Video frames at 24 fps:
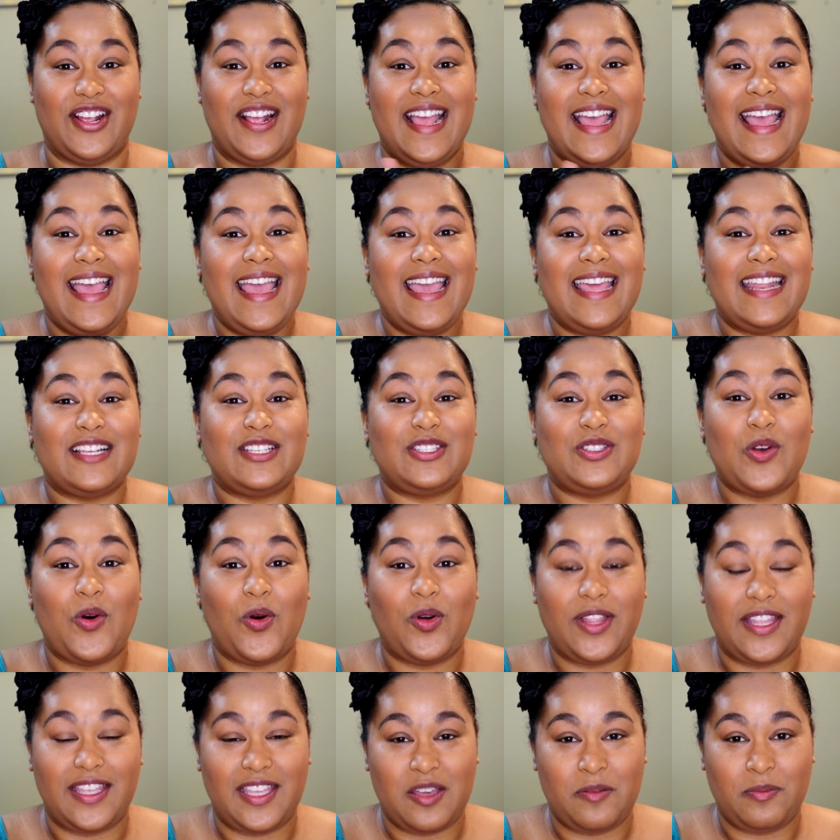It is
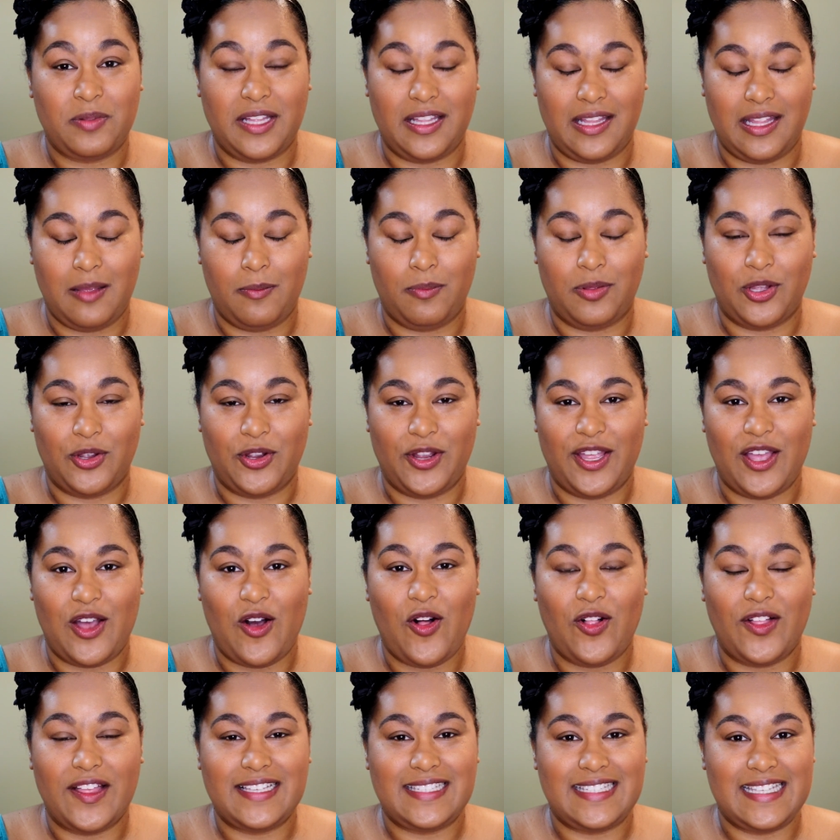totally and completely blurry.
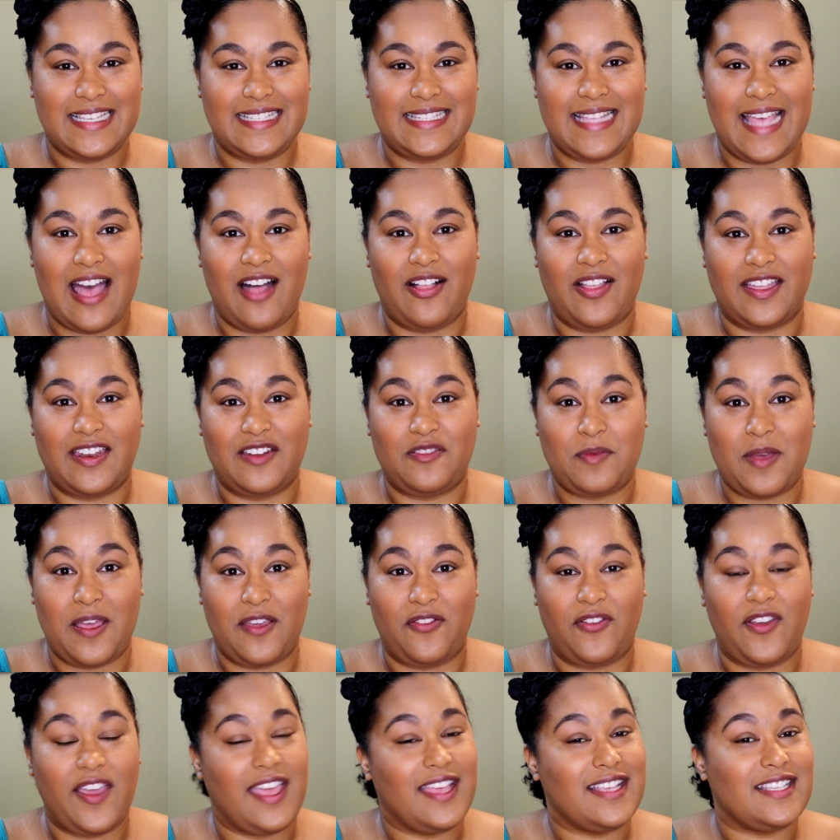All I see is the outline of my
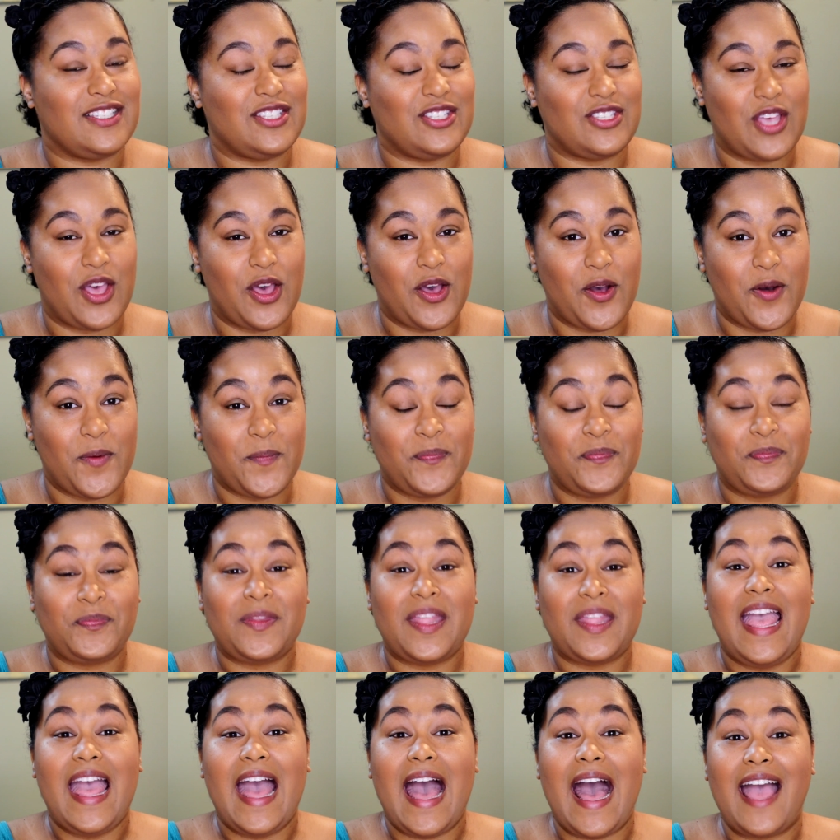face, so
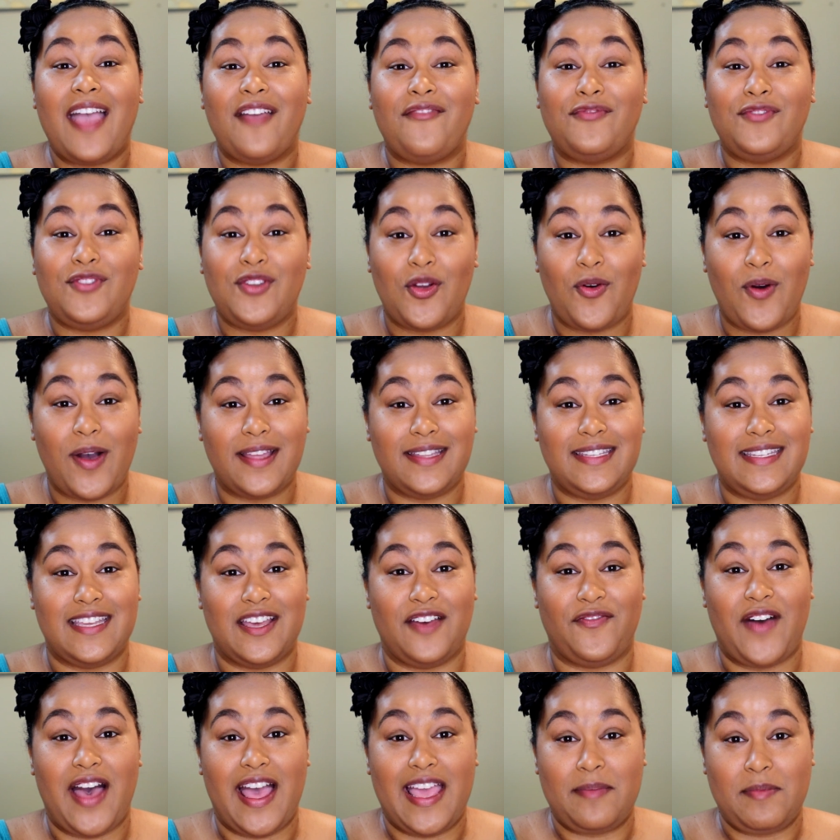I have no
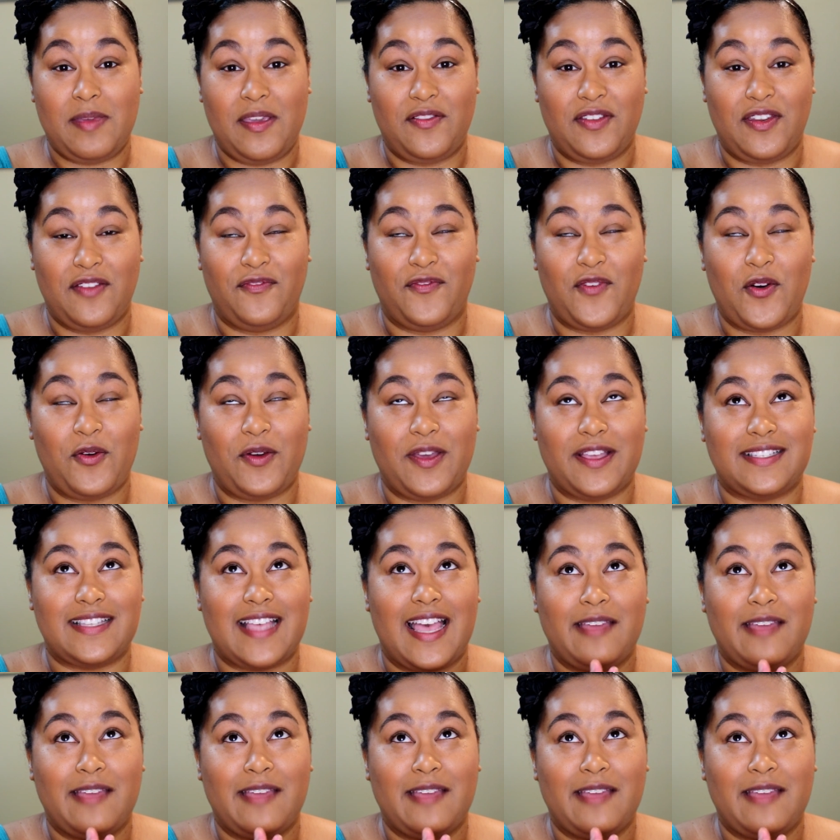idea if I am even in focus.